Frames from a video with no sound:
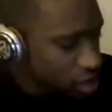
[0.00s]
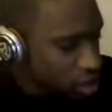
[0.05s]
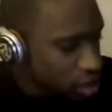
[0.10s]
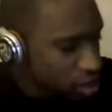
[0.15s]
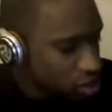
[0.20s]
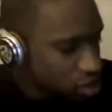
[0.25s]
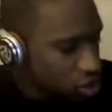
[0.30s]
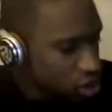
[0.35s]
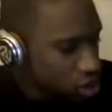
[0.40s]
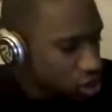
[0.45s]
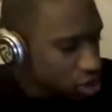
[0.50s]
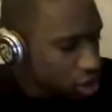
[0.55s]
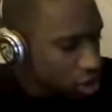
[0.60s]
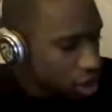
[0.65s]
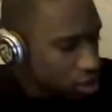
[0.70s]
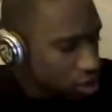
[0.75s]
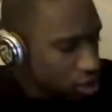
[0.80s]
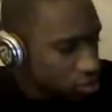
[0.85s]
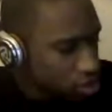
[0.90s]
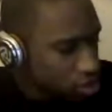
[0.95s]
and check
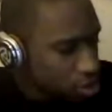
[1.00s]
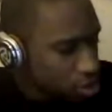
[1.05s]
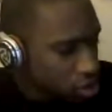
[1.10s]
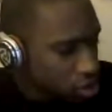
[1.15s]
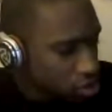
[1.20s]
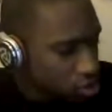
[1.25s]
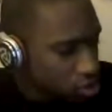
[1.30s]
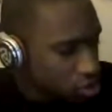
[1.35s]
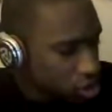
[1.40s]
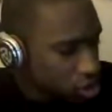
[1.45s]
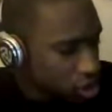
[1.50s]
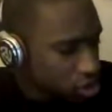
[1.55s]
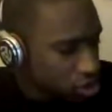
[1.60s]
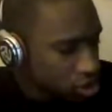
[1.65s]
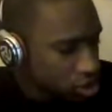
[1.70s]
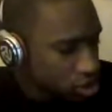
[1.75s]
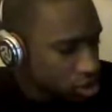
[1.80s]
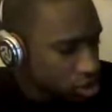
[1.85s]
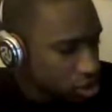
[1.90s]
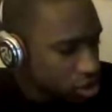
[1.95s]
our special channels
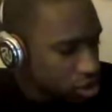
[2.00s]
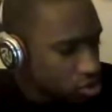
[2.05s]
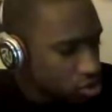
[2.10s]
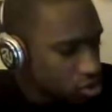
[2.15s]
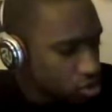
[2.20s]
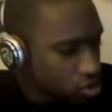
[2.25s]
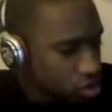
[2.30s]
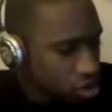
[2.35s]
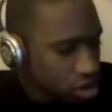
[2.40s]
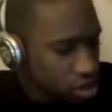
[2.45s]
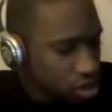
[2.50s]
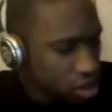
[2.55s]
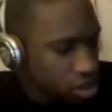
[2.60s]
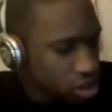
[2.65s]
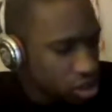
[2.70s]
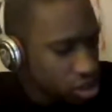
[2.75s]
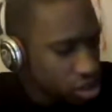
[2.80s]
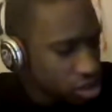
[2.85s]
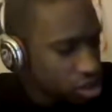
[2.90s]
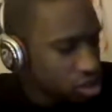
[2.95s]
to see who is in the
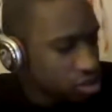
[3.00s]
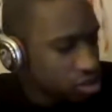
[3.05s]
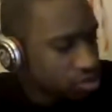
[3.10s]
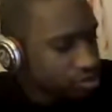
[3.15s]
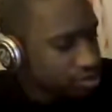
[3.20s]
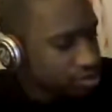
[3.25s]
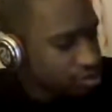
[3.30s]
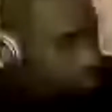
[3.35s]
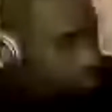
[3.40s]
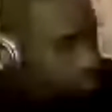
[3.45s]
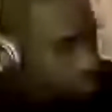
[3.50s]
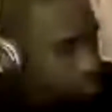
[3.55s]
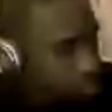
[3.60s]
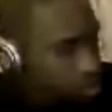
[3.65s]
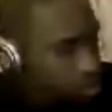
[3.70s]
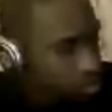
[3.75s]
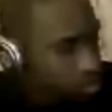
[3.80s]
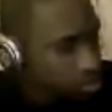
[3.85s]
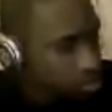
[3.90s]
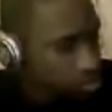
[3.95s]
lead.
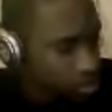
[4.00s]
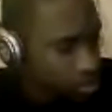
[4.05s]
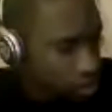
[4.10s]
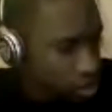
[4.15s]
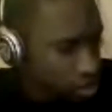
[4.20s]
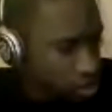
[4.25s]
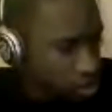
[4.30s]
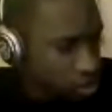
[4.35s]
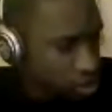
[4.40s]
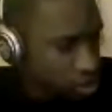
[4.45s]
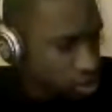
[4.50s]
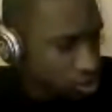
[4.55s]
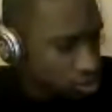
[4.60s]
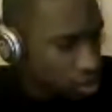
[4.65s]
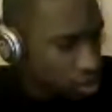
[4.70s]
And that's a nice little